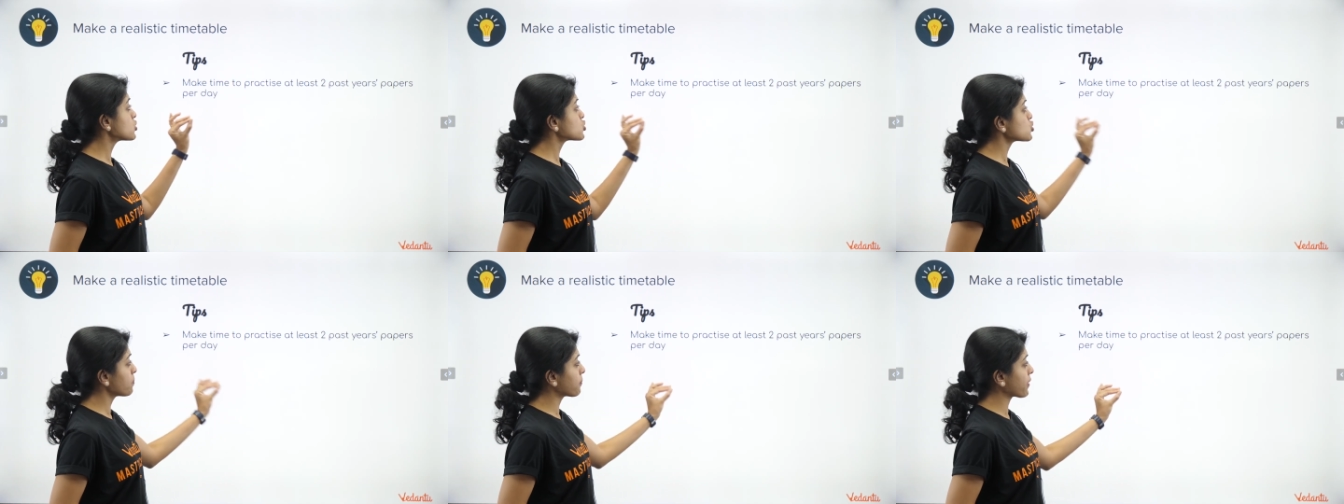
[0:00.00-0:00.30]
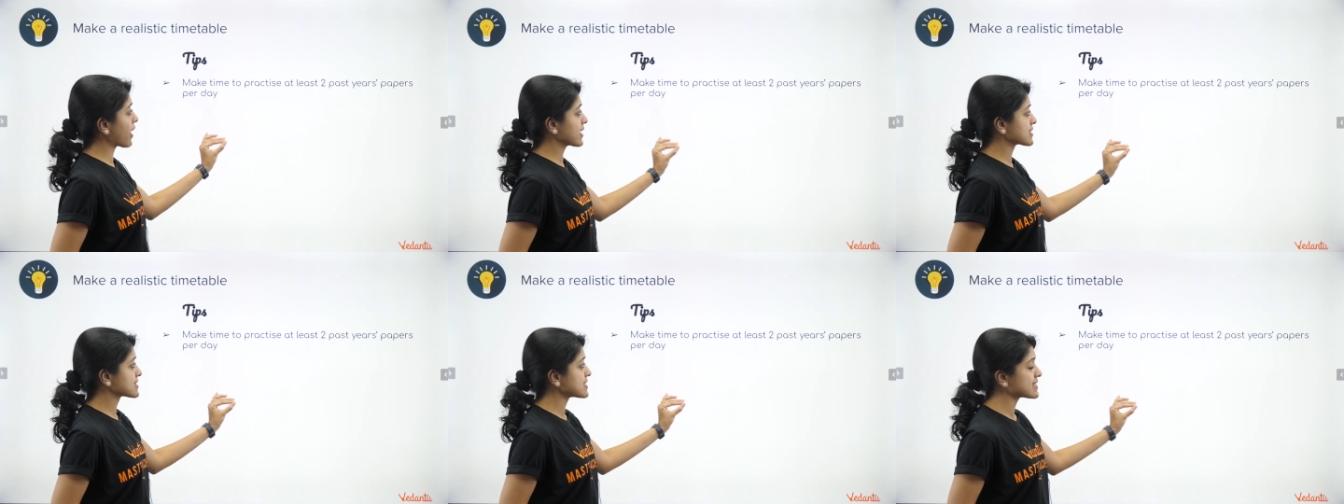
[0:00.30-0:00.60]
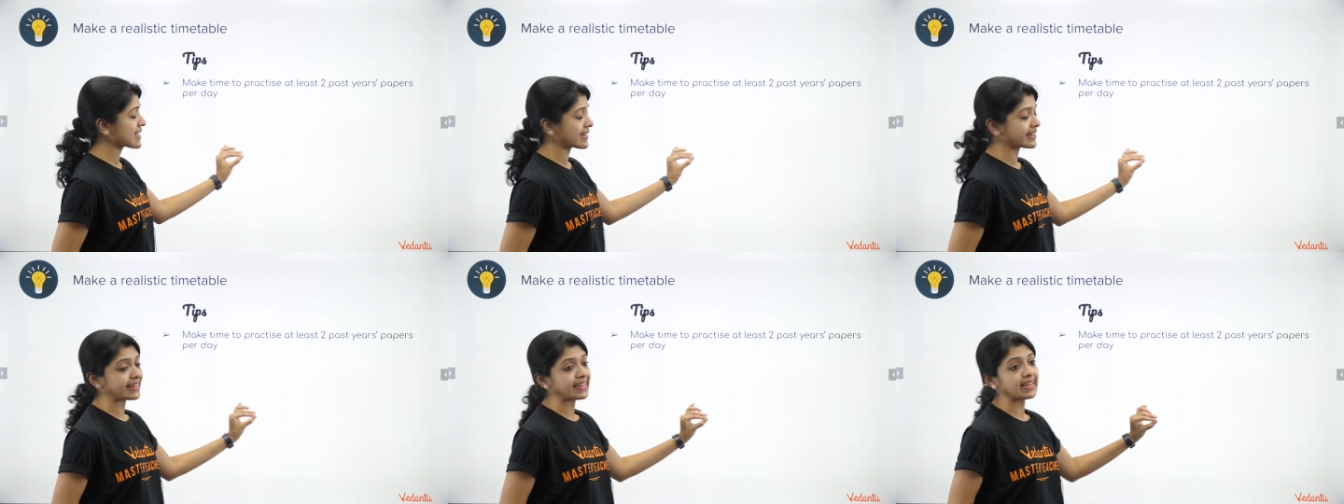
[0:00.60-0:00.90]
to
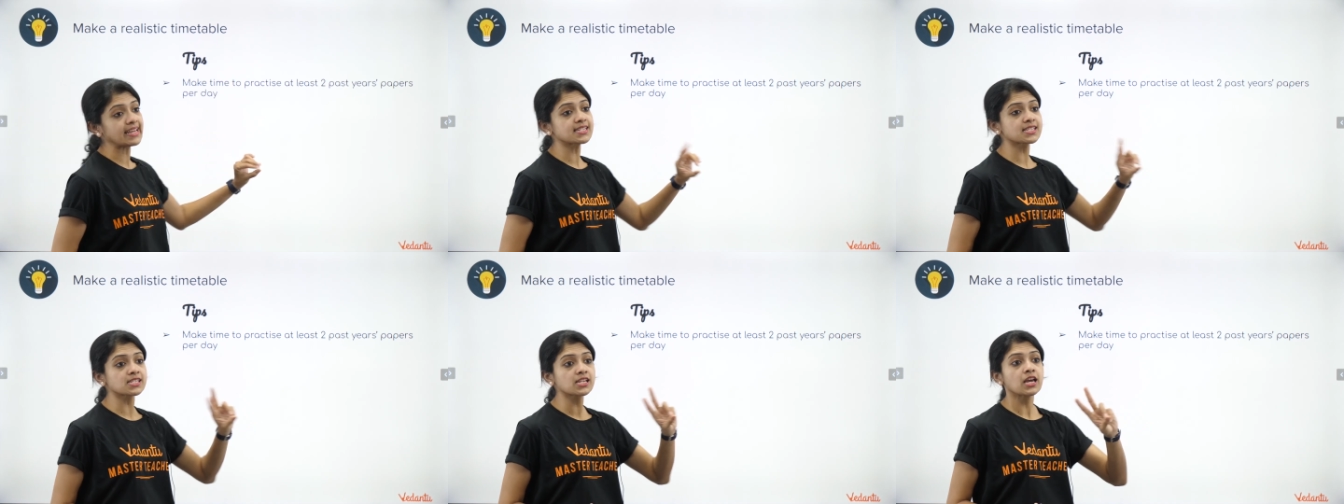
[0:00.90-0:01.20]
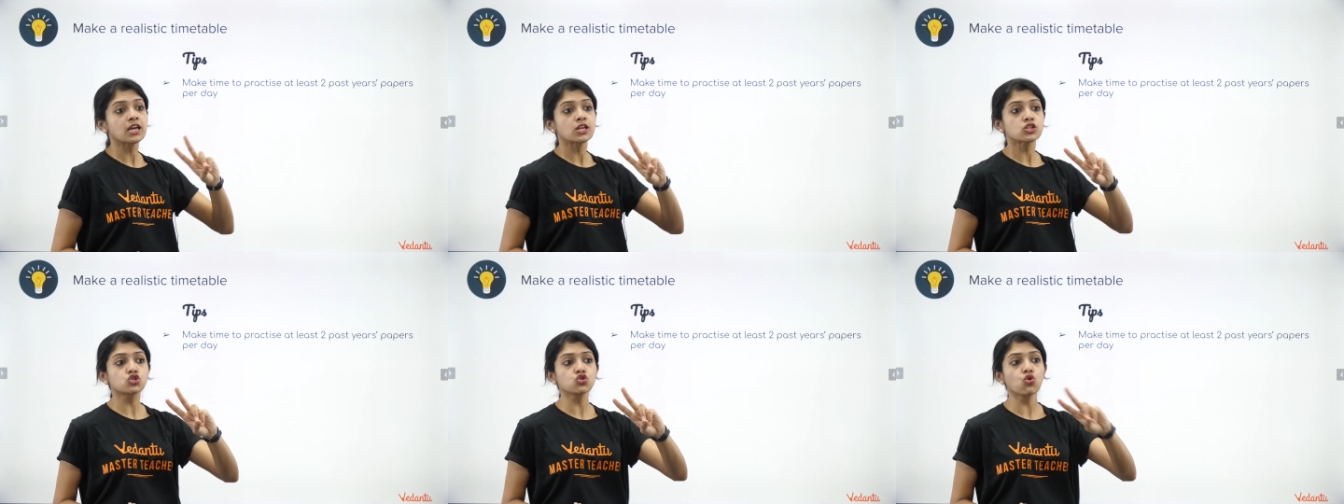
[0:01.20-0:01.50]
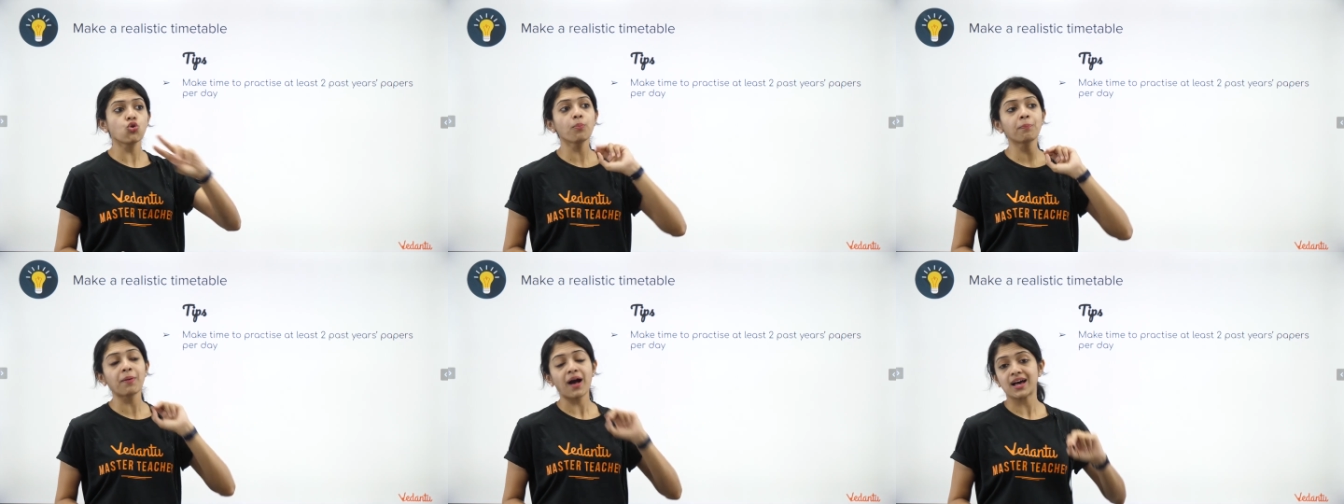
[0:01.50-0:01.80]
practice at least
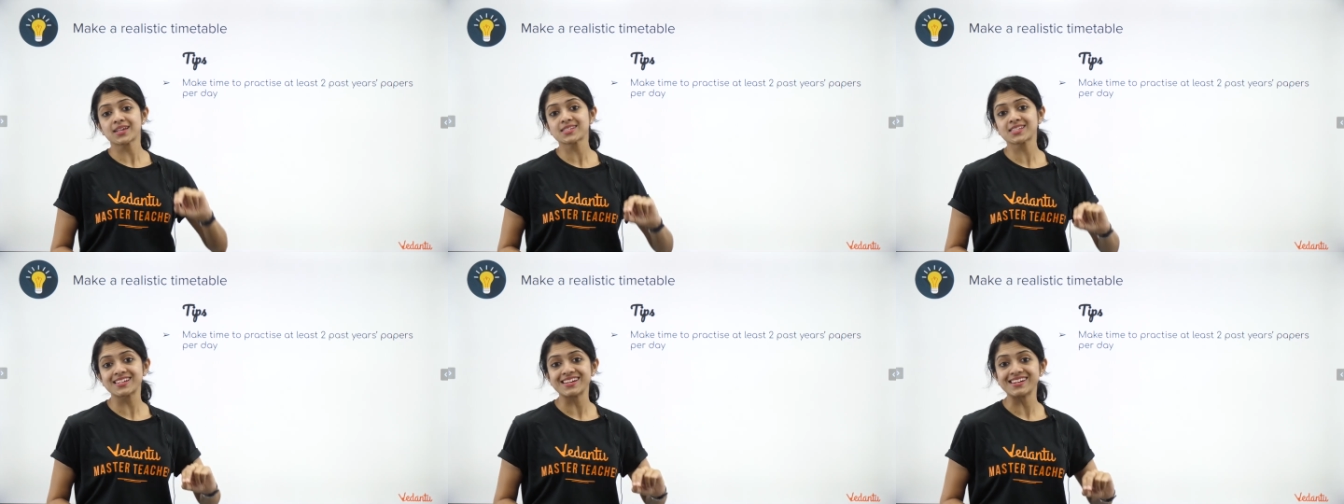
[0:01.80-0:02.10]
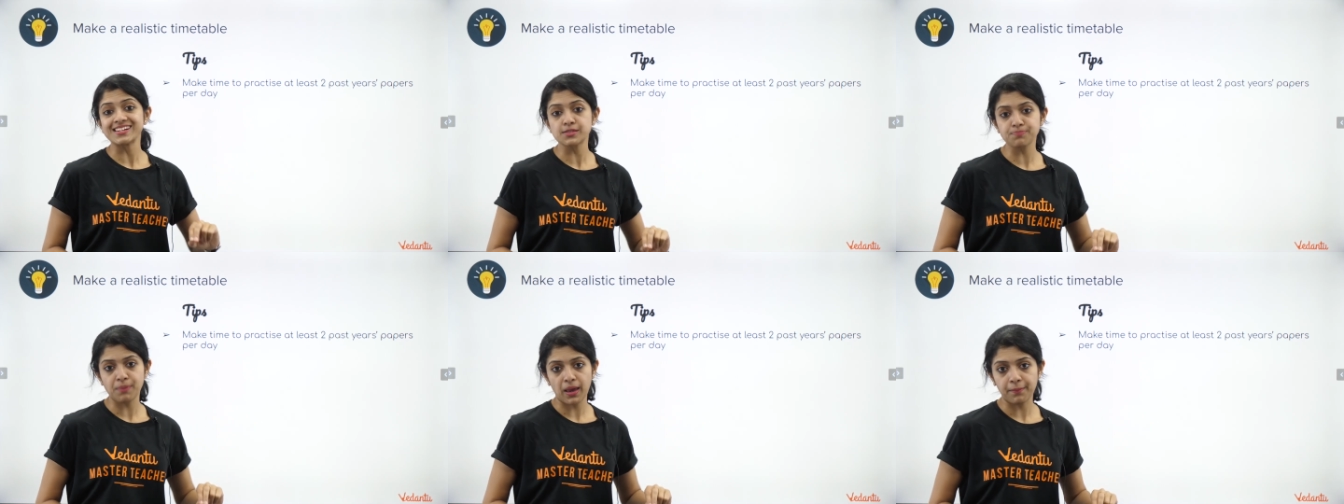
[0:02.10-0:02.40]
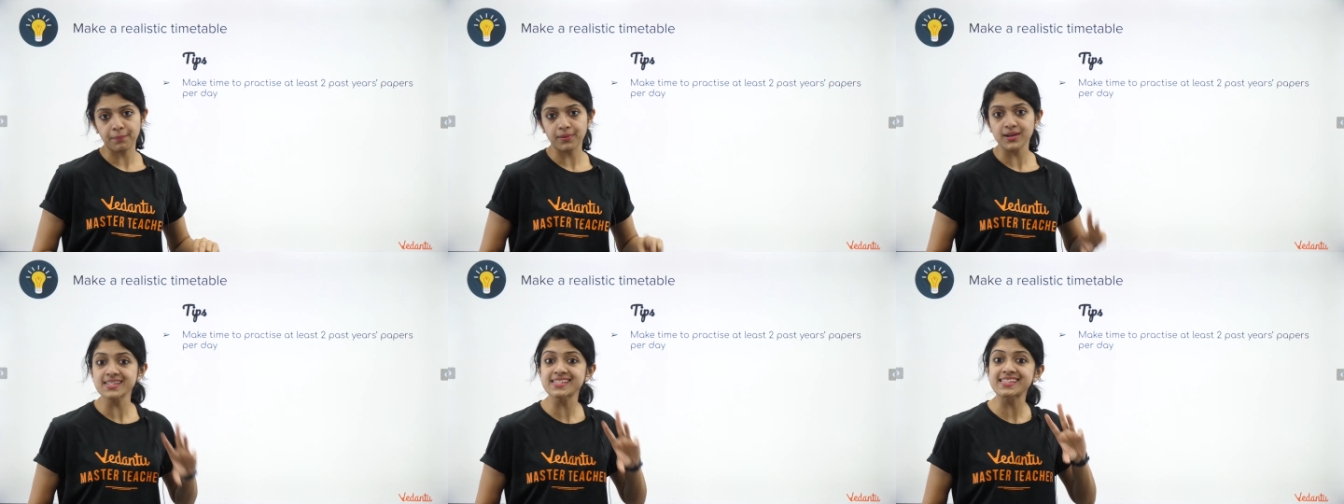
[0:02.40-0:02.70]
2 past year's
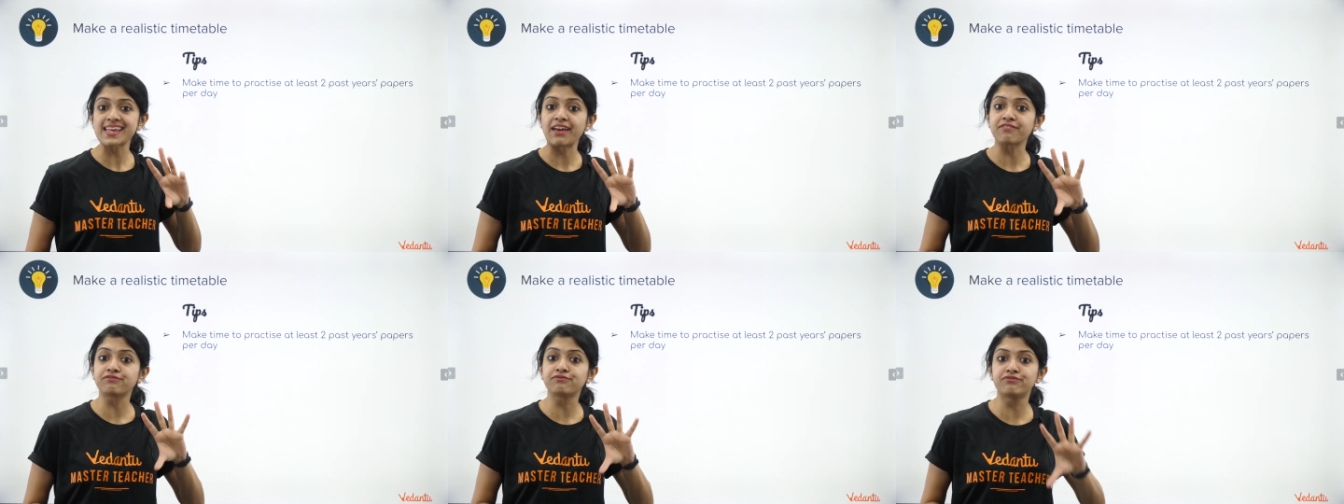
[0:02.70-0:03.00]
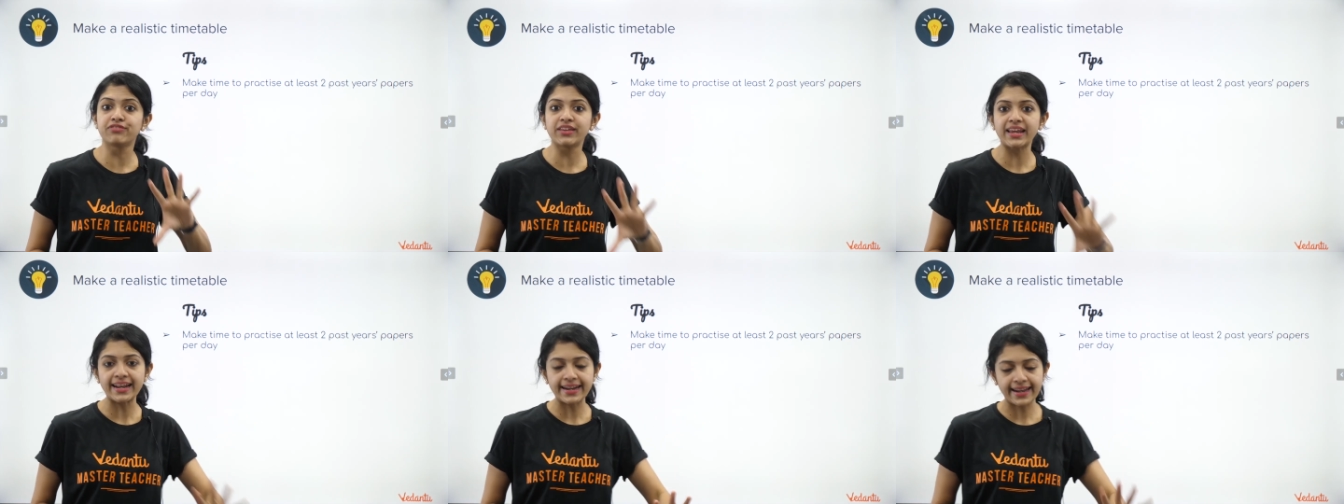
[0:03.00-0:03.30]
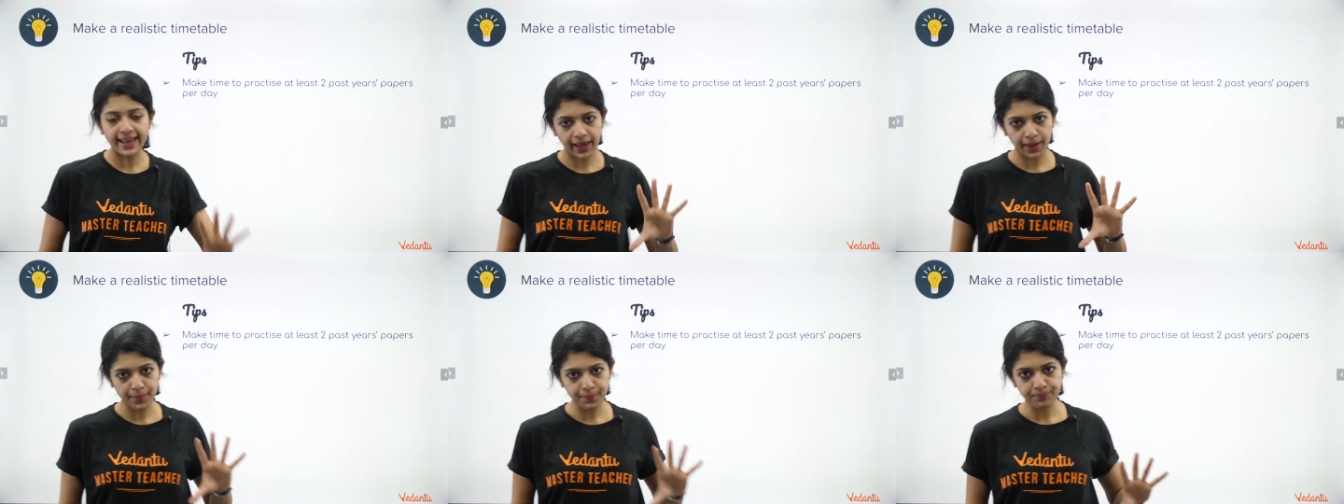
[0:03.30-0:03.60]
papers every
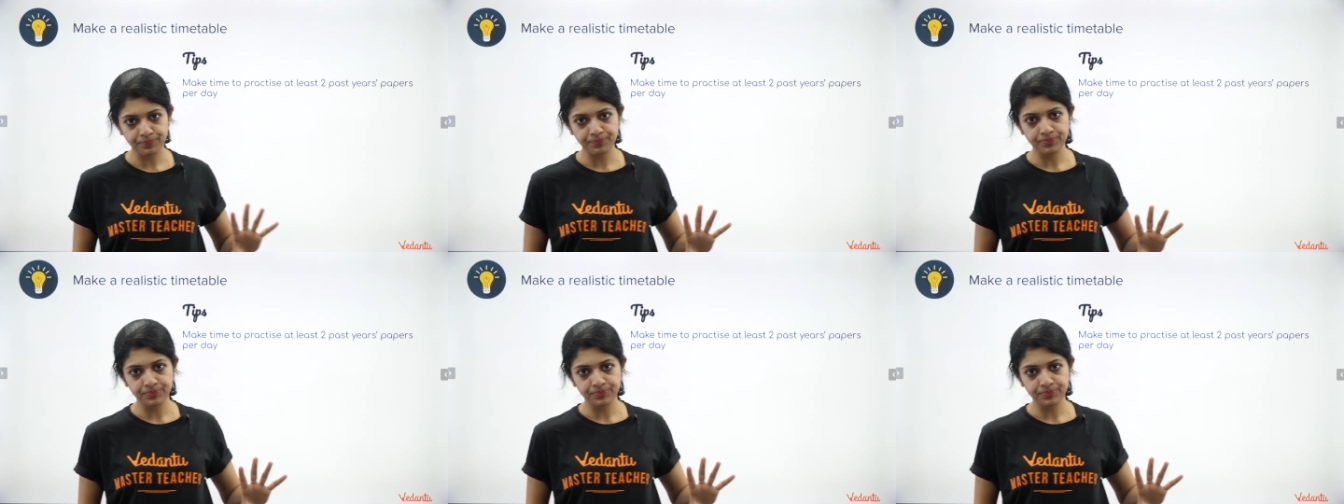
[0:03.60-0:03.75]
day.